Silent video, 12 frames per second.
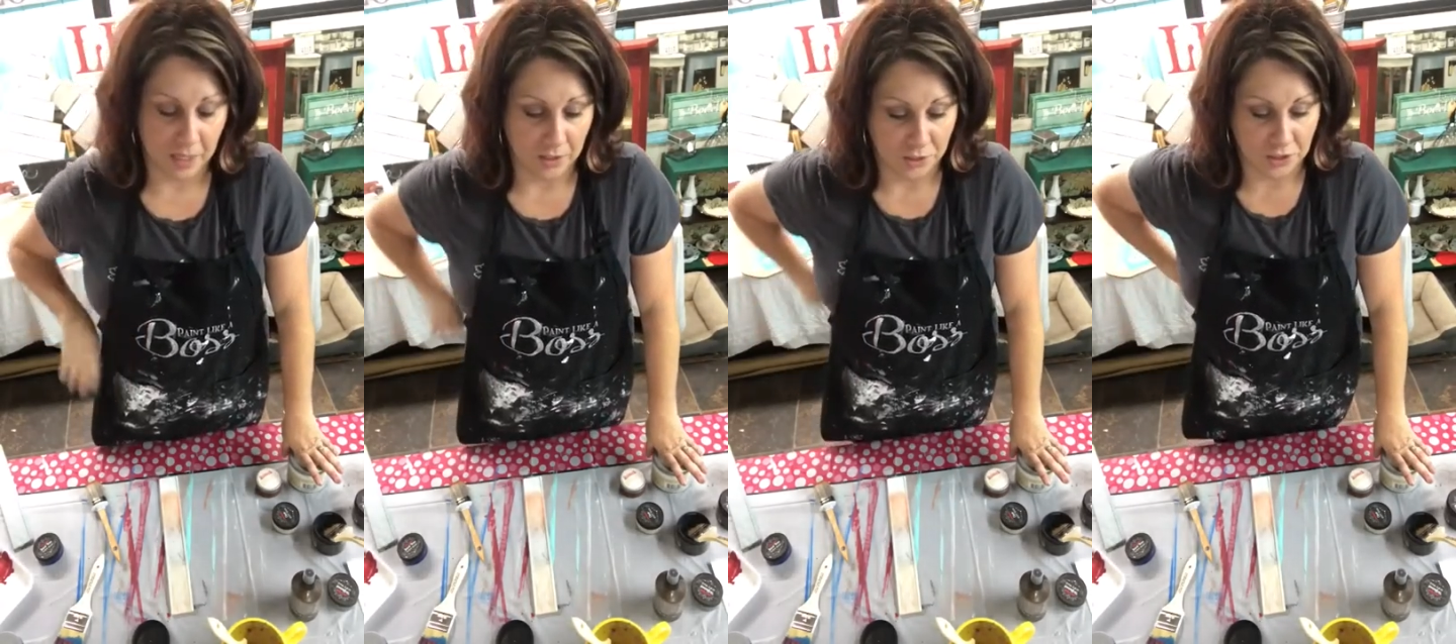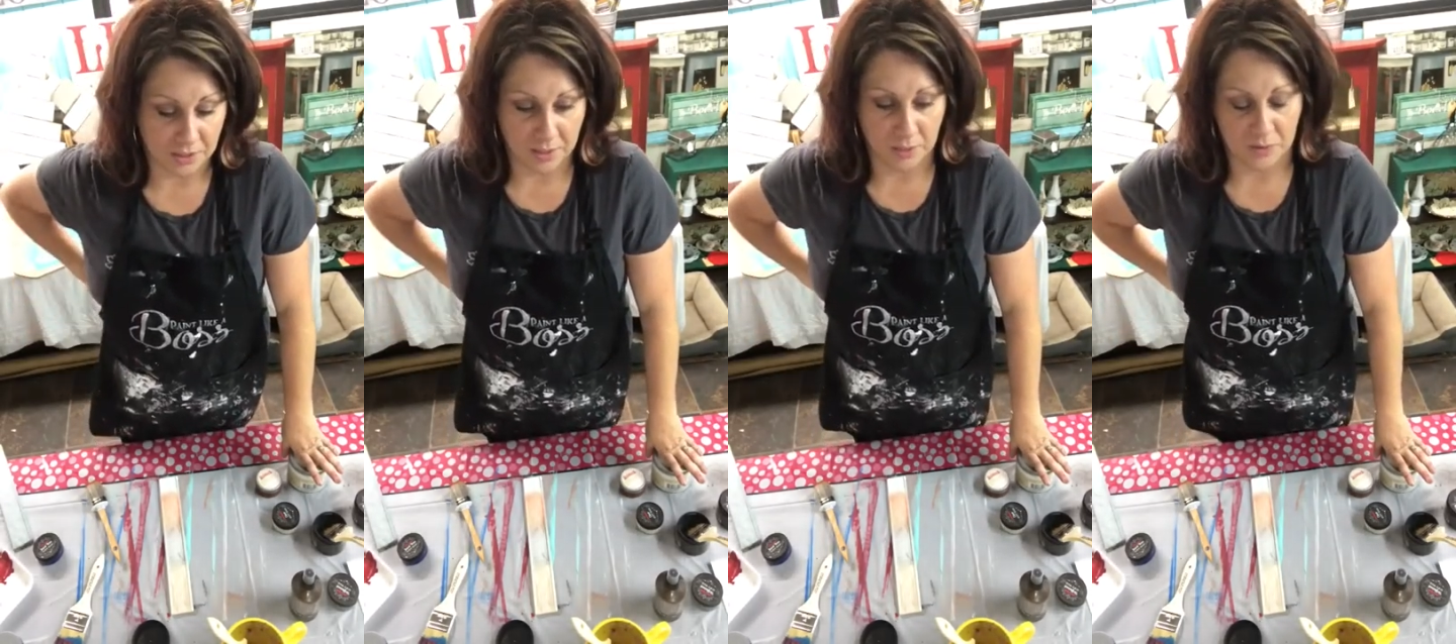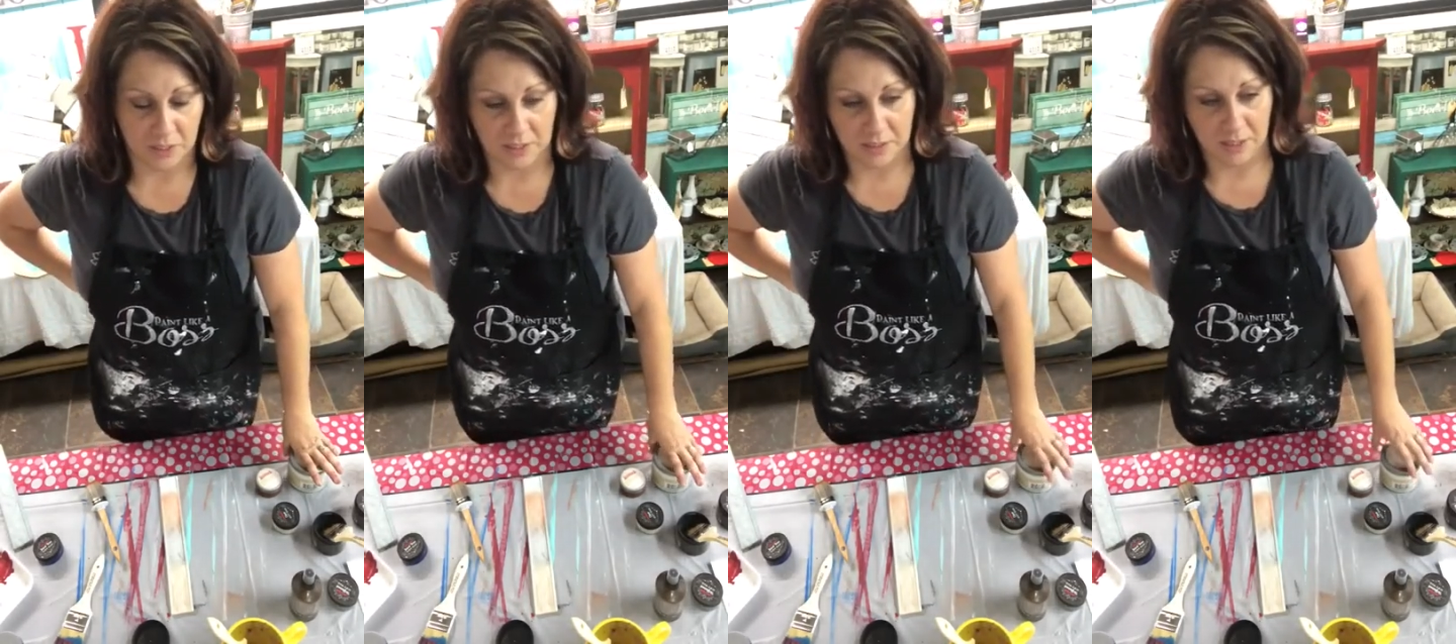because she's
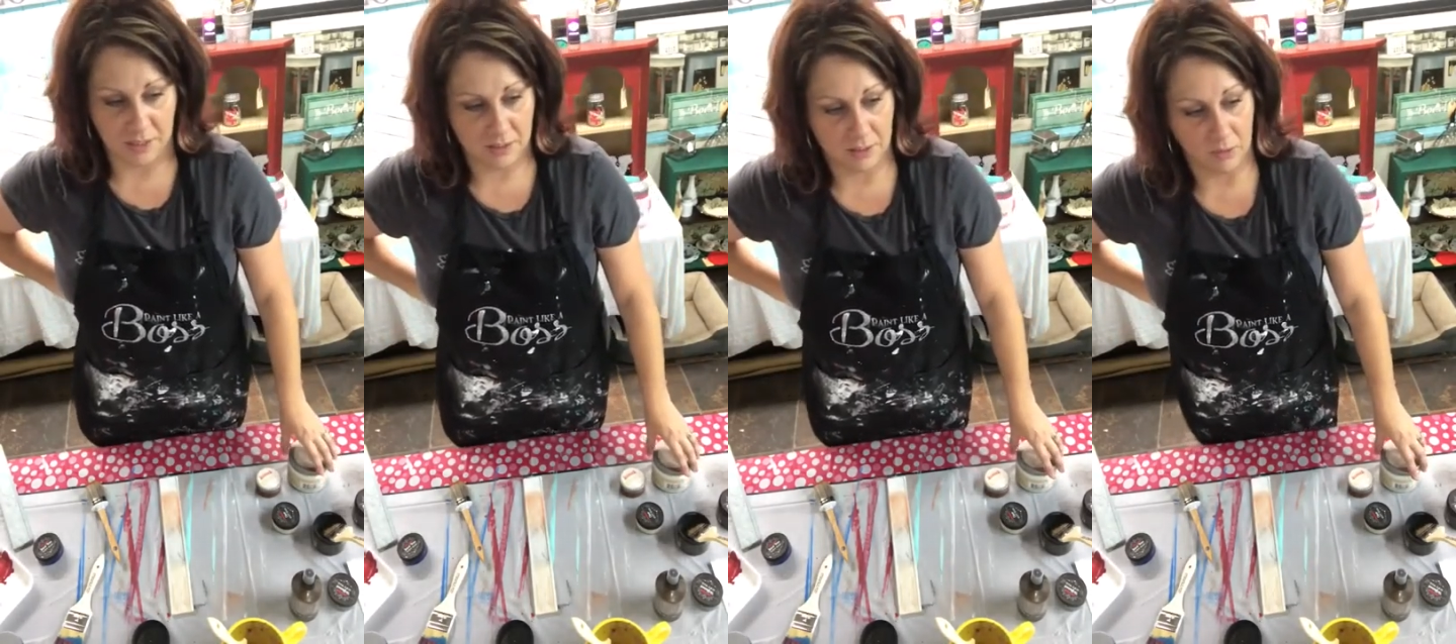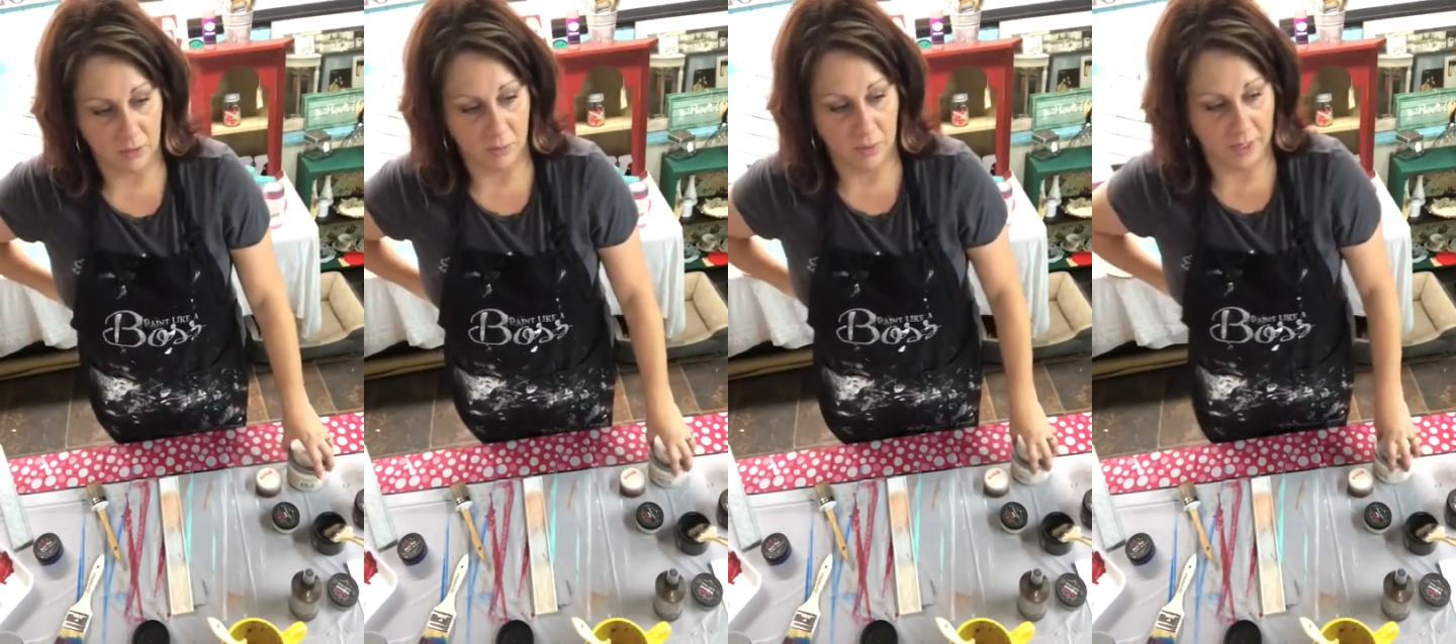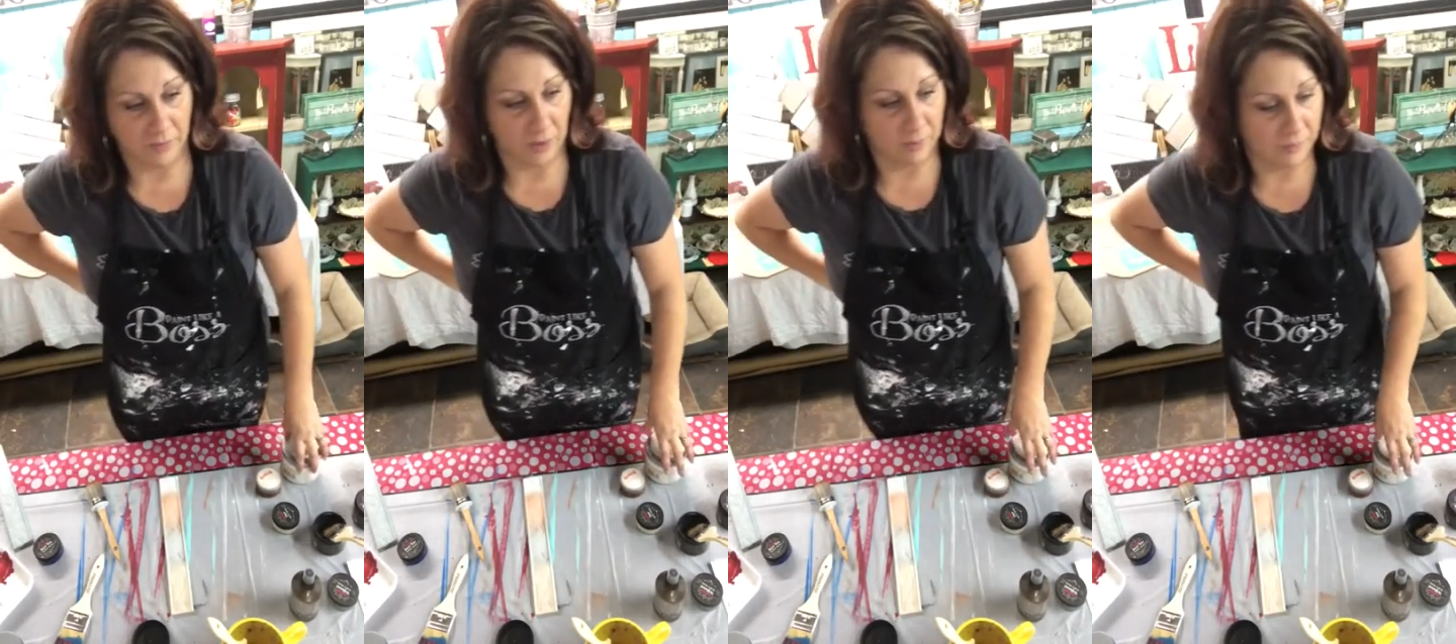nosy and sticks it on
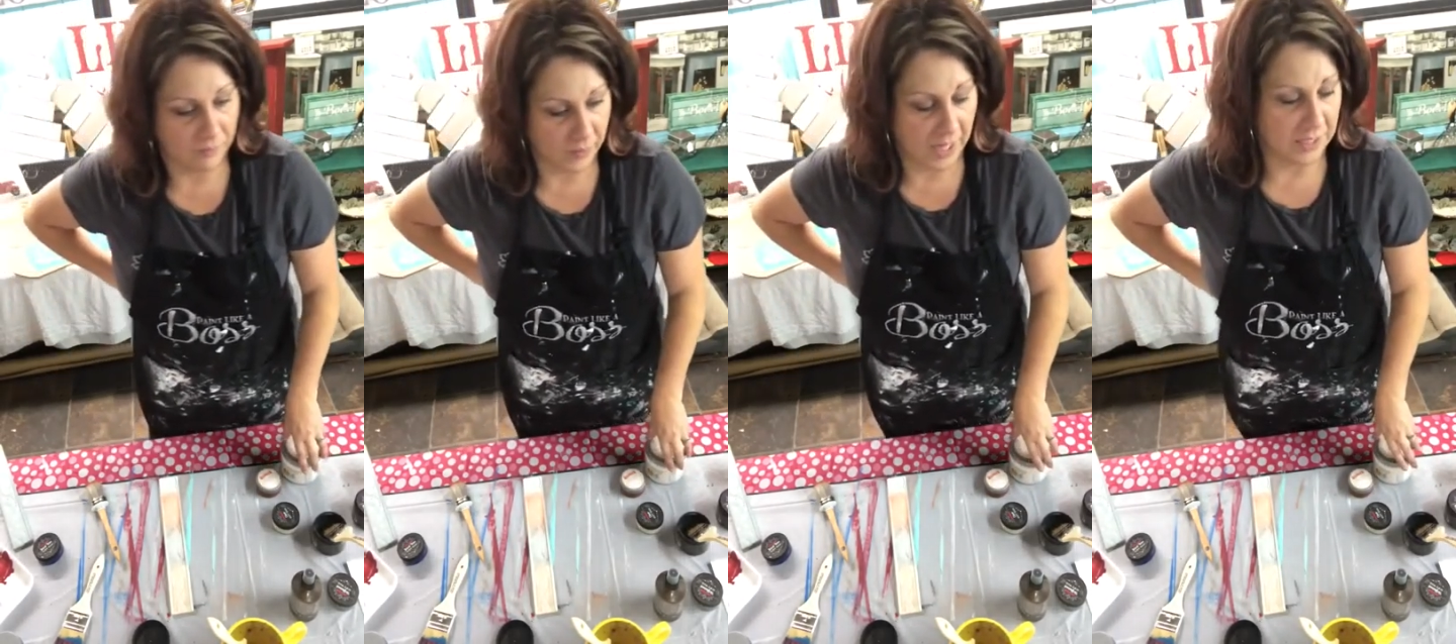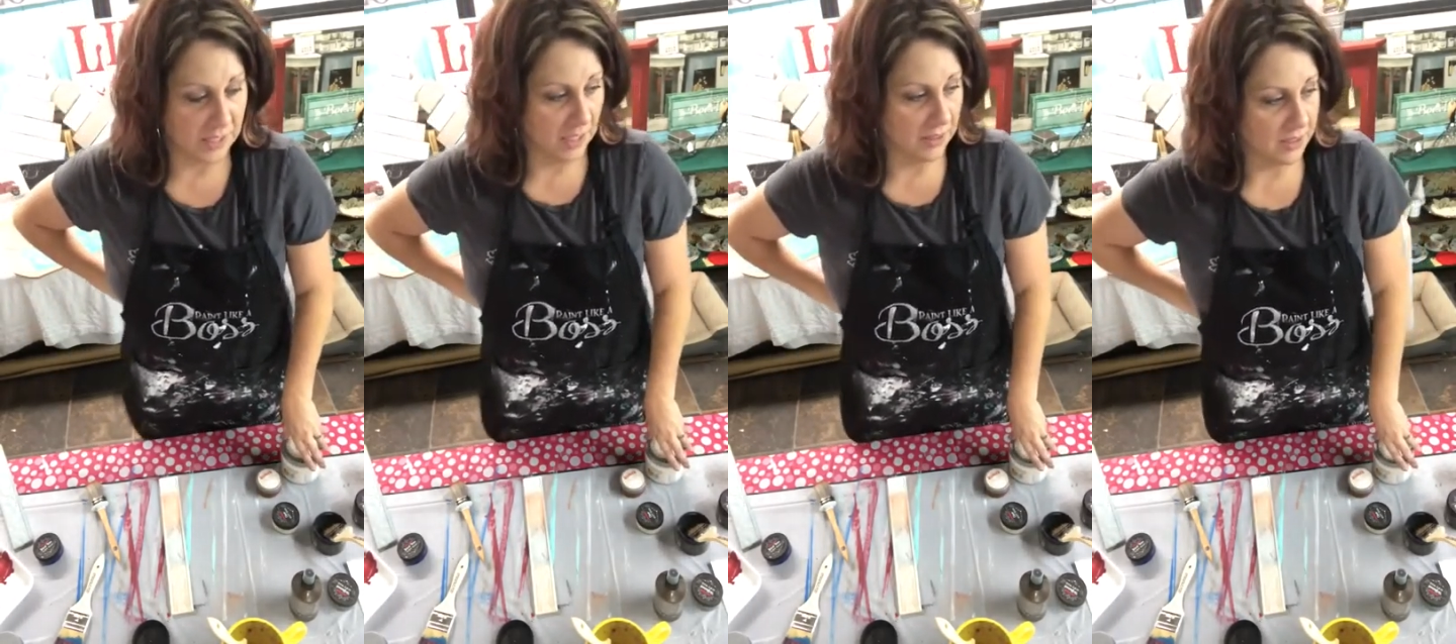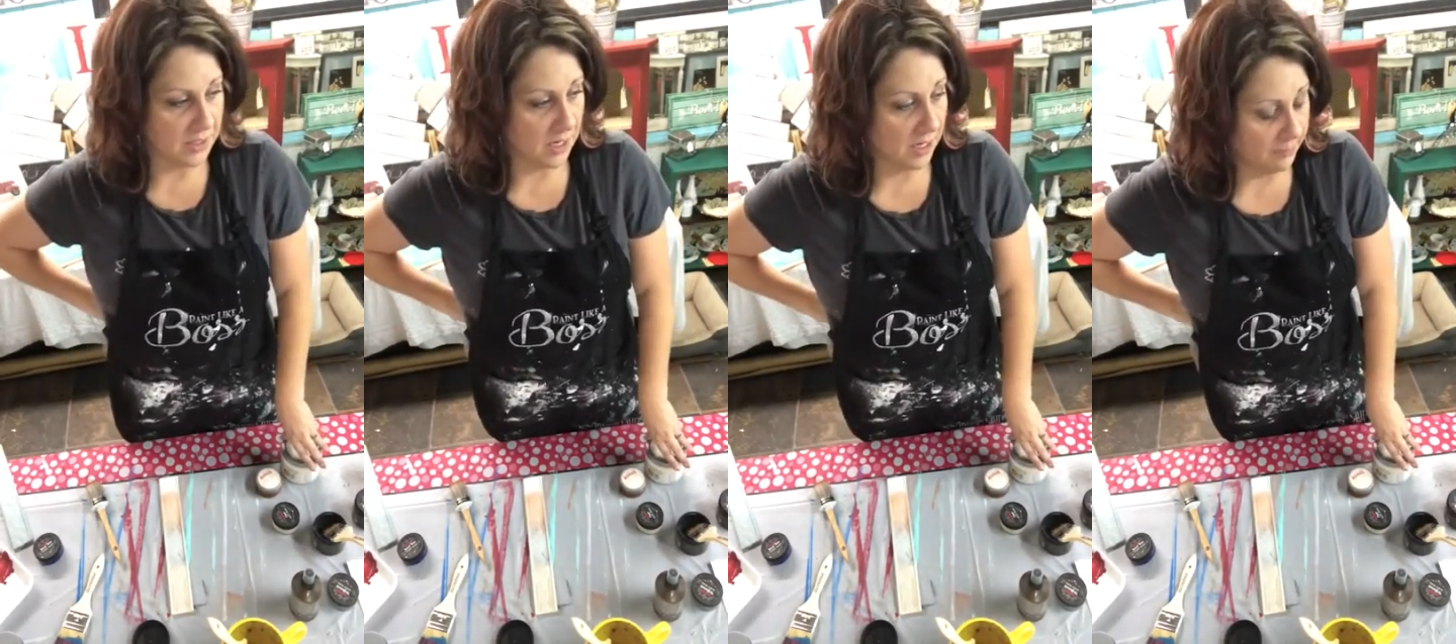whatever I'm painting at
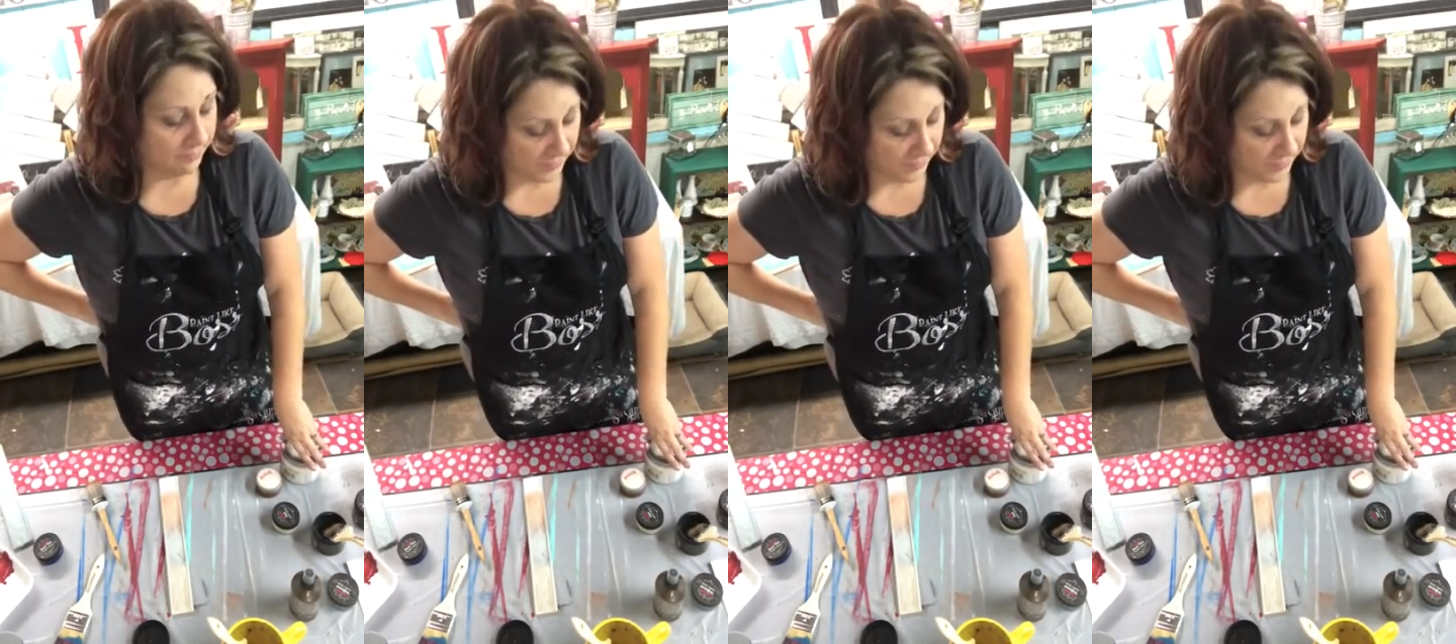the time.